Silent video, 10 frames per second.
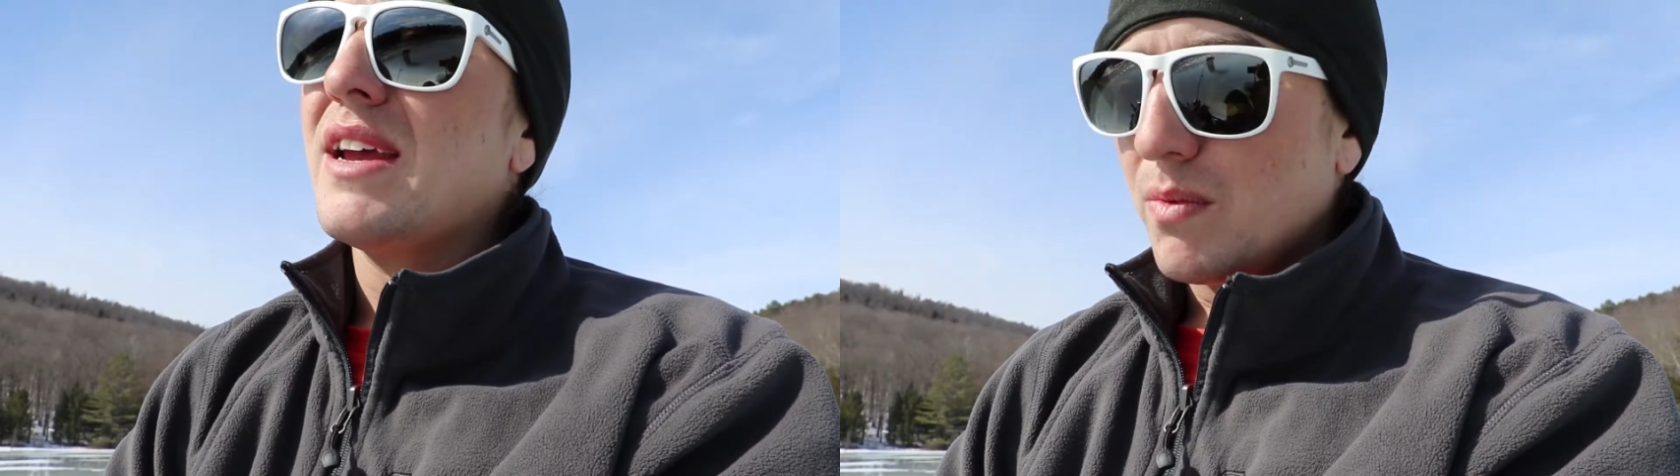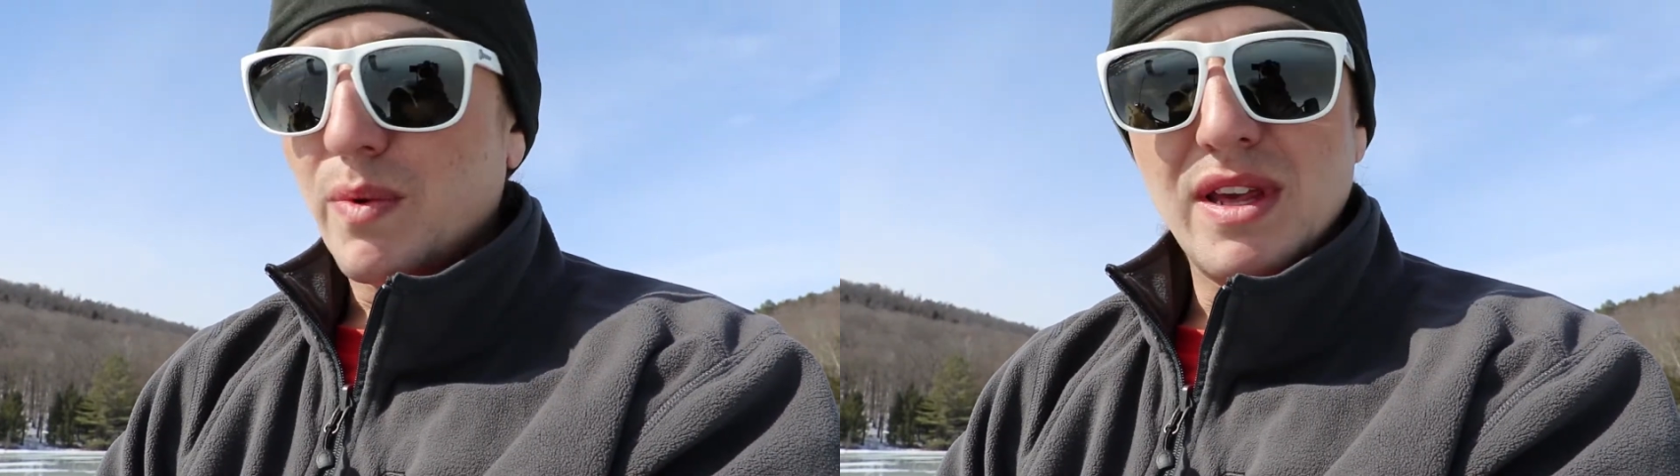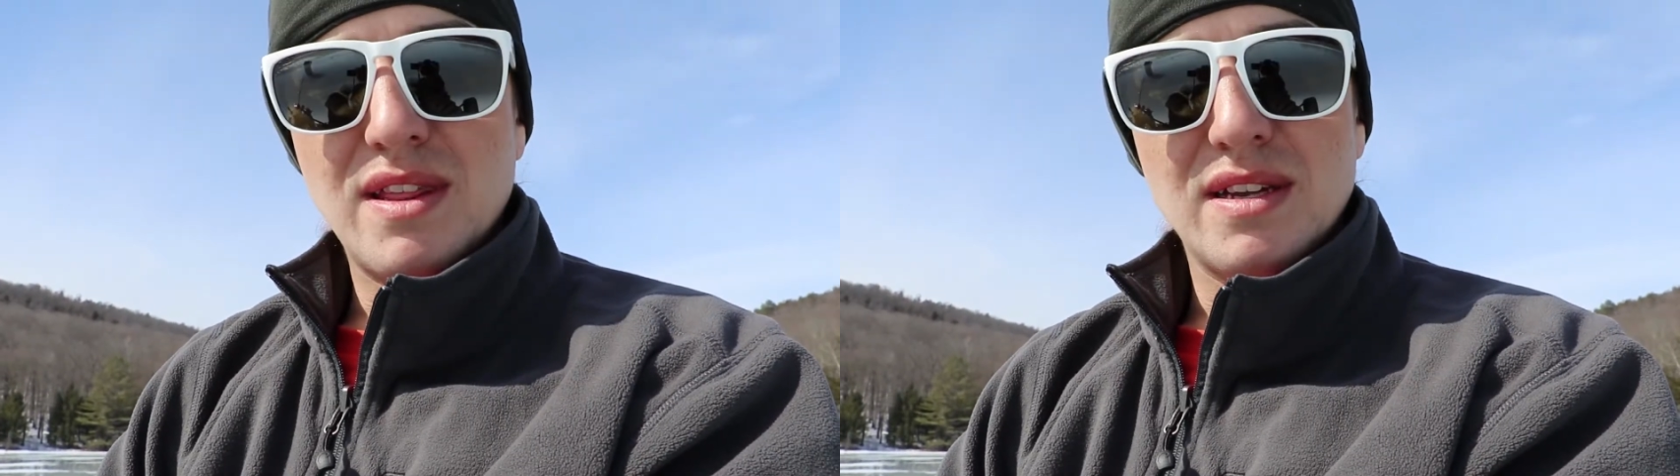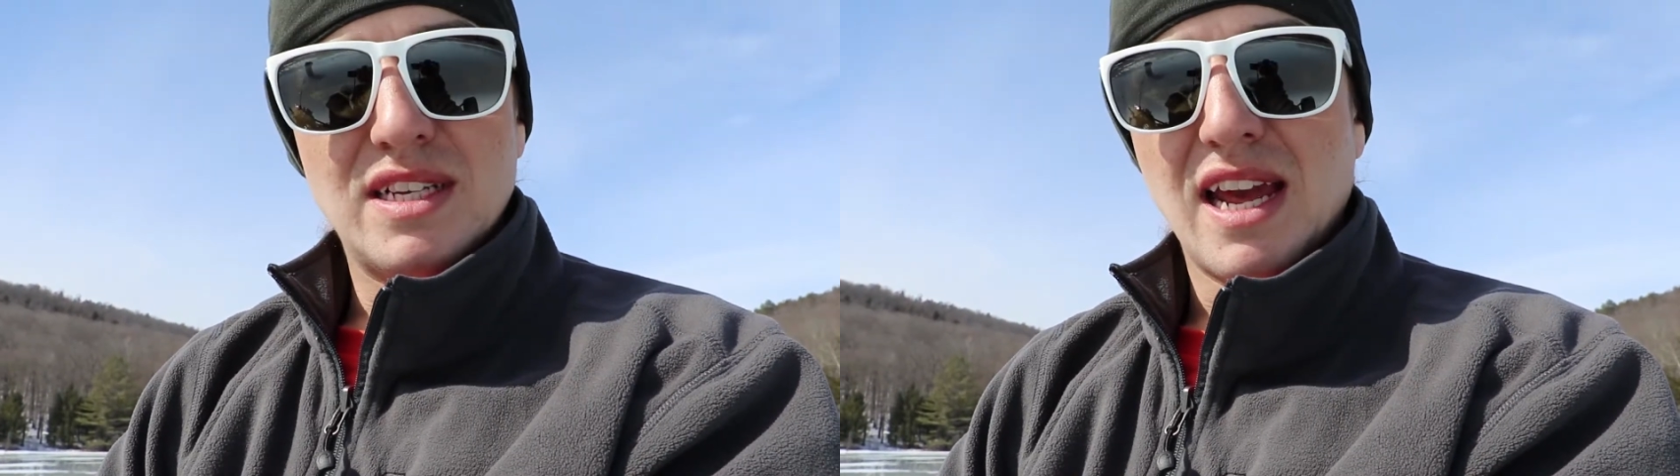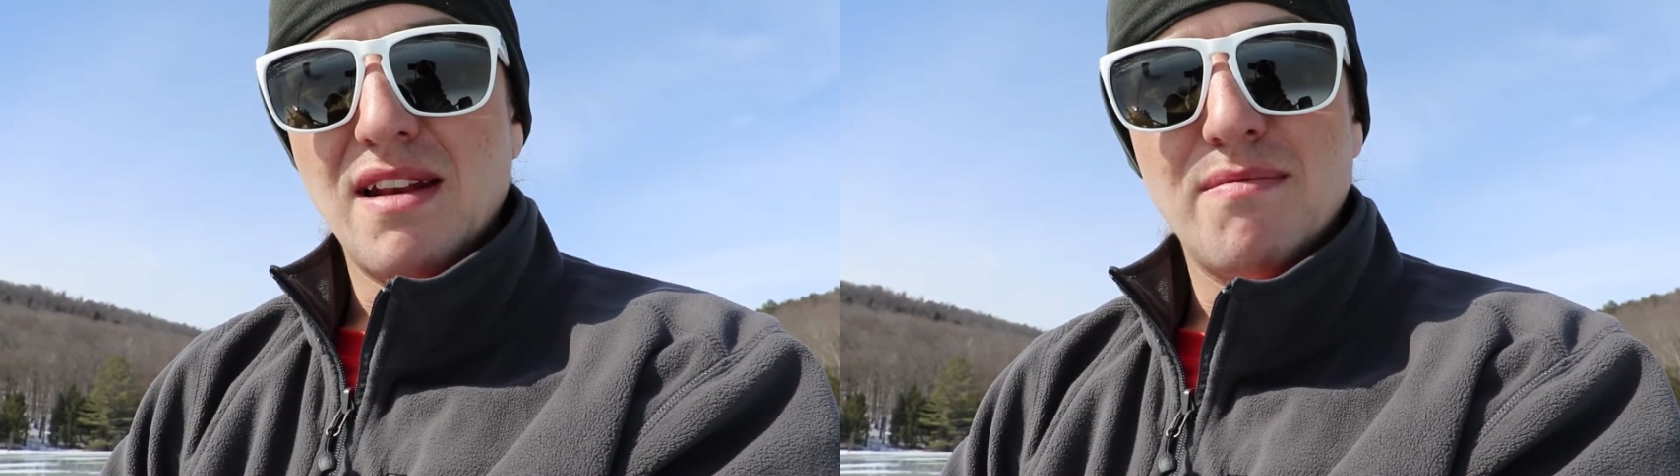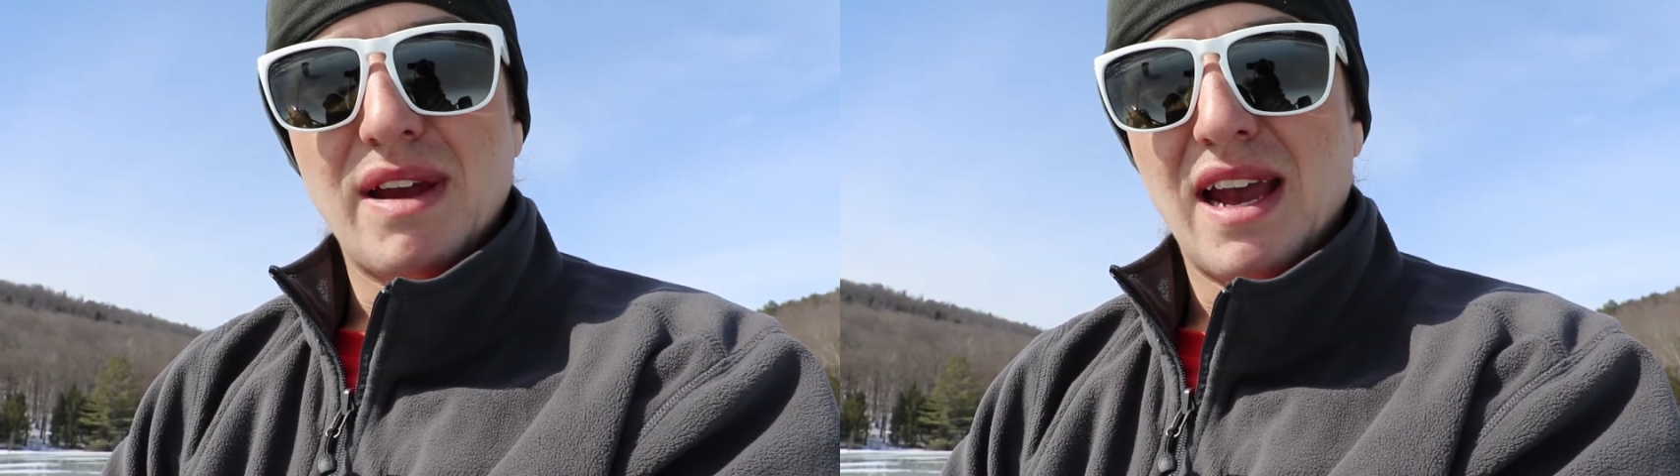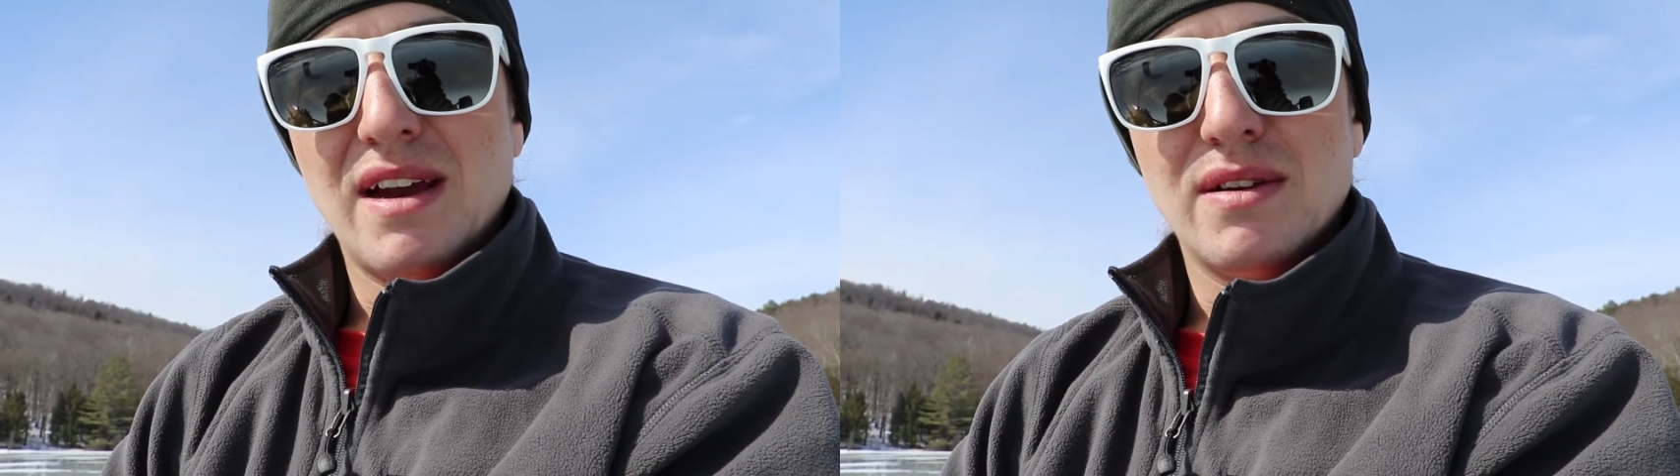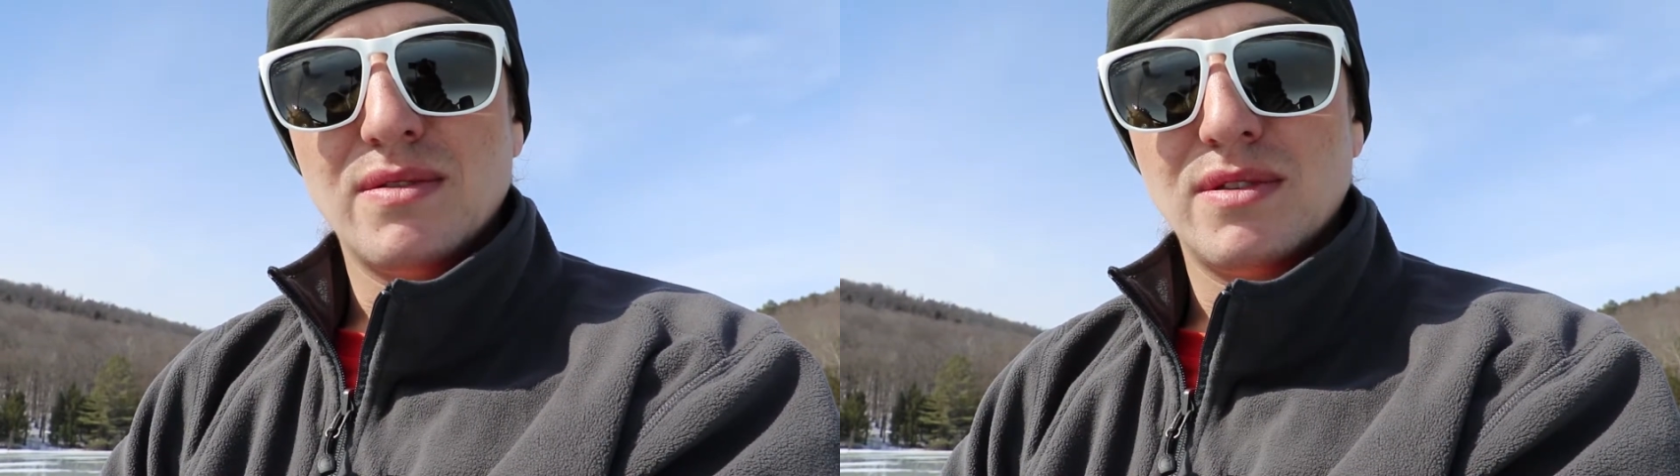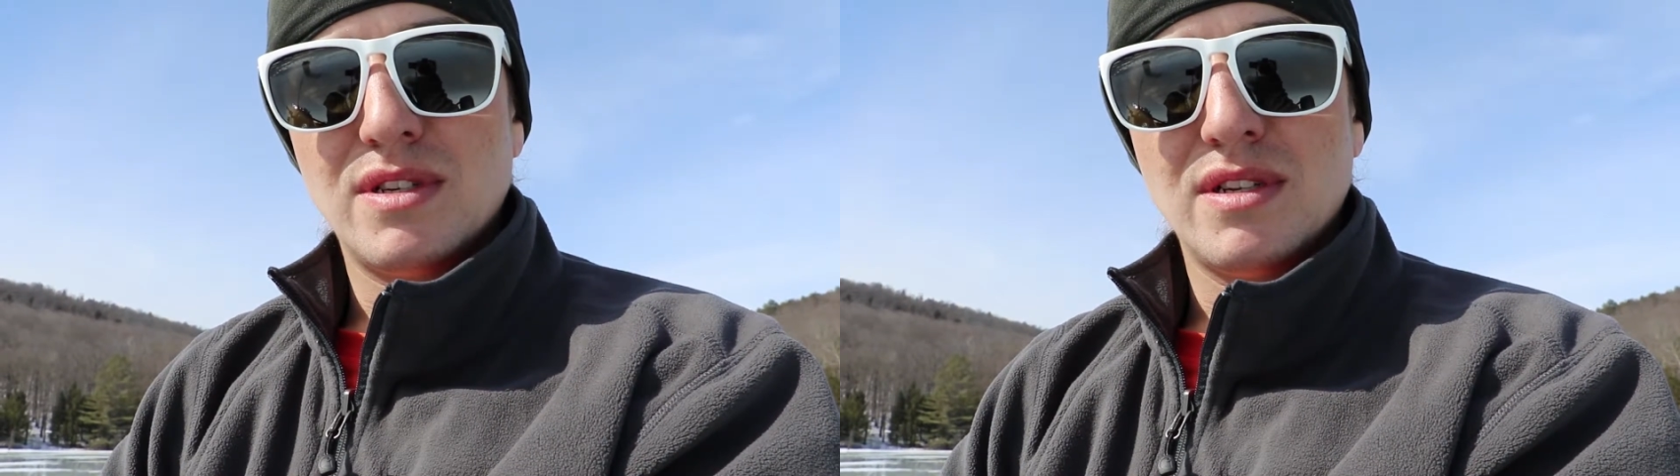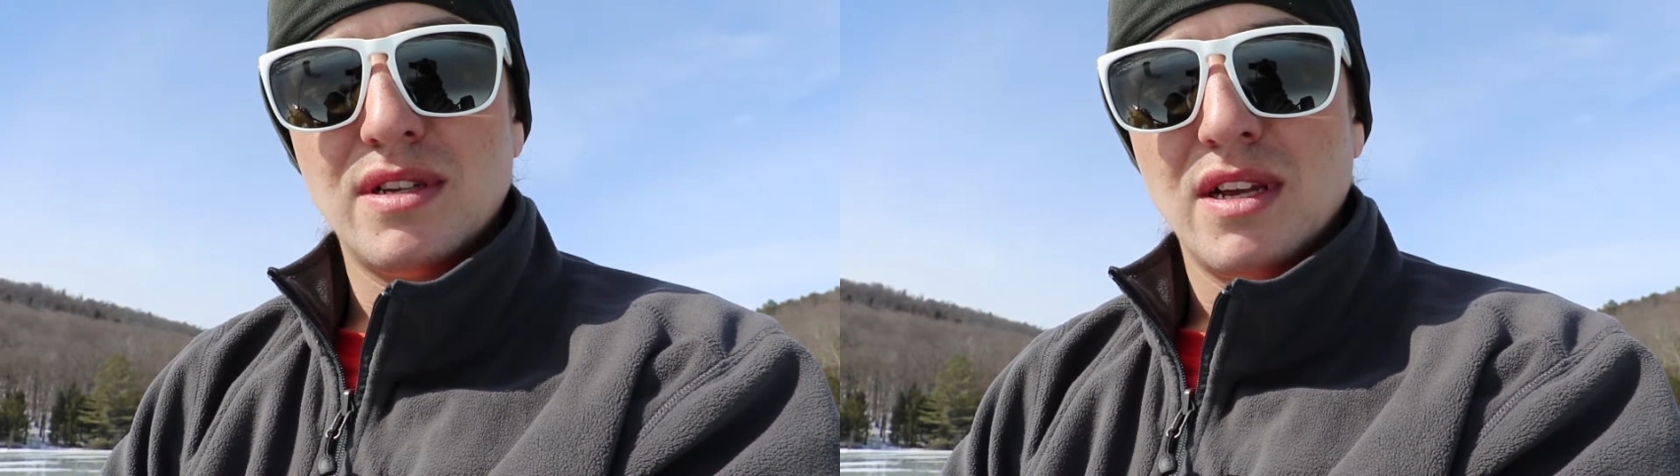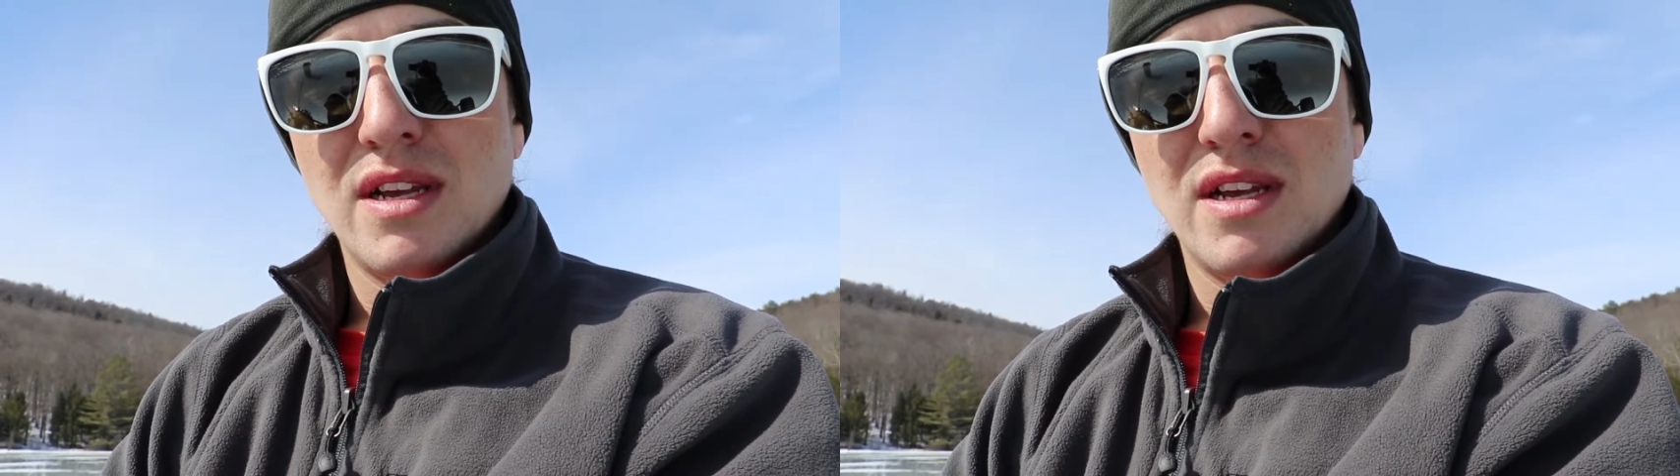with a 10-pound